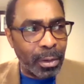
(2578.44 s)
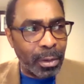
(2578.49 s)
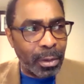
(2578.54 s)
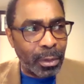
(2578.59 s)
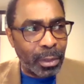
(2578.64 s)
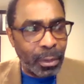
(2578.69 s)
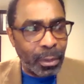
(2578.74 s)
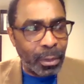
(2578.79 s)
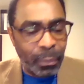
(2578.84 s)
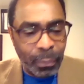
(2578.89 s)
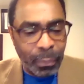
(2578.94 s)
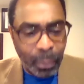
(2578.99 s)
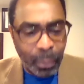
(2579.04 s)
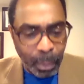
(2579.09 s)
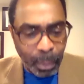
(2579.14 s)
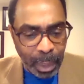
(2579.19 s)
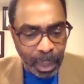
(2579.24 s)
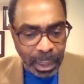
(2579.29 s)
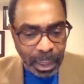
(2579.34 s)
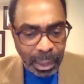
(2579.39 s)
the
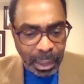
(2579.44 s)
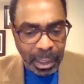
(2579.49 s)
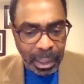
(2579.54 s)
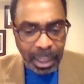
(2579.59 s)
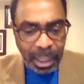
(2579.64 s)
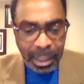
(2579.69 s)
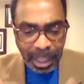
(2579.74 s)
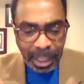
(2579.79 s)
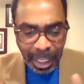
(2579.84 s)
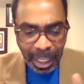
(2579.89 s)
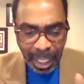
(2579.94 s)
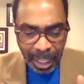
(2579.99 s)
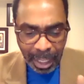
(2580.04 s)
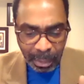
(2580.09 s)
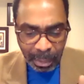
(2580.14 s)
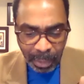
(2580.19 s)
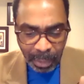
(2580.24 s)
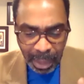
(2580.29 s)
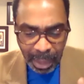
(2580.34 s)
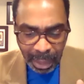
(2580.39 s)
foolishness, and
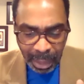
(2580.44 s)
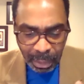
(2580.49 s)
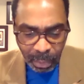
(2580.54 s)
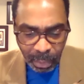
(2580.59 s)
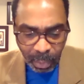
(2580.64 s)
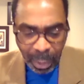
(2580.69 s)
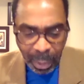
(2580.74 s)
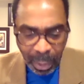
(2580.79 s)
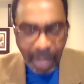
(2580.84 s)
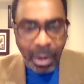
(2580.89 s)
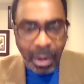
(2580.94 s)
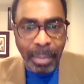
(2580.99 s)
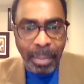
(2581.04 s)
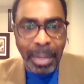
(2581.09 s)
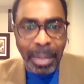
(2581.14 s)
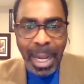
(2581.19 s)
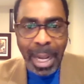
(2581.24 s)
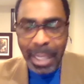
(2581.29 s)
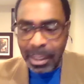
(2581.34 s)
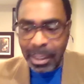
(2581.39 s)
we need to wear our
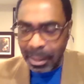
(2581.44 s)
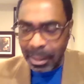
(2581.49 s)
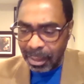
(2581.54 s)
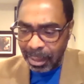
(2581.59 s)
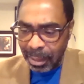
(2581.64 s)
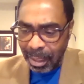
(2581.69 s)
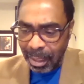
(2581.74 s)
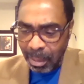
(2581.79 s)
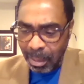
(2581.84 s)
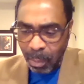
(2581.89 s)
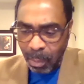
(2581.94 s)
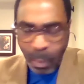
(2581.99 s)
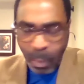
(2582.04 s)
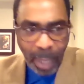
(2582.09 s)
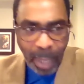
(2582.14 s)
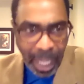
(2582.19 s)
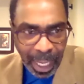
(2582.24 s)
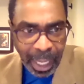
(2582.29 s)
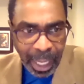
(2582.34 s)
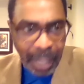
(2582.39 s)
masks and
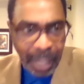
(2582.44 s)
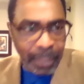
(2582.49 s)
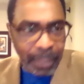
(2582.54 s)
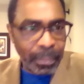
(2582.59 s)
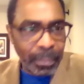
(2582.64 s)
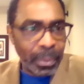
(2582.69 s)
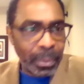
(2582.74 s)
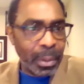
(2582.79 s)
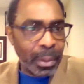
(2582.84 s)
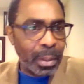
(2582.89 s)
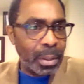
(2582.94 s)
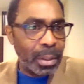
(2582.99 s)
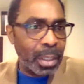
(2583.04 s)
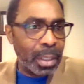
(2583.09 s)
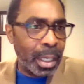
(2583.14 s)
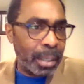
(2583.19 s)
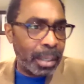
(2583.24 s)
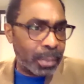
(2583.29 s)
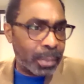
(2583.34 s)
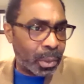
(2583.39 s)
wear
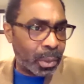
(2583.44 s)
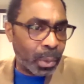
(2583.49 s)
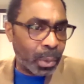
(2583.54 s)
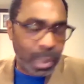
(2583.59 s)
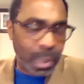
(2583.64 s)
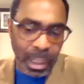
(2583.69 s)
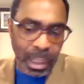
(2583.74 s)
social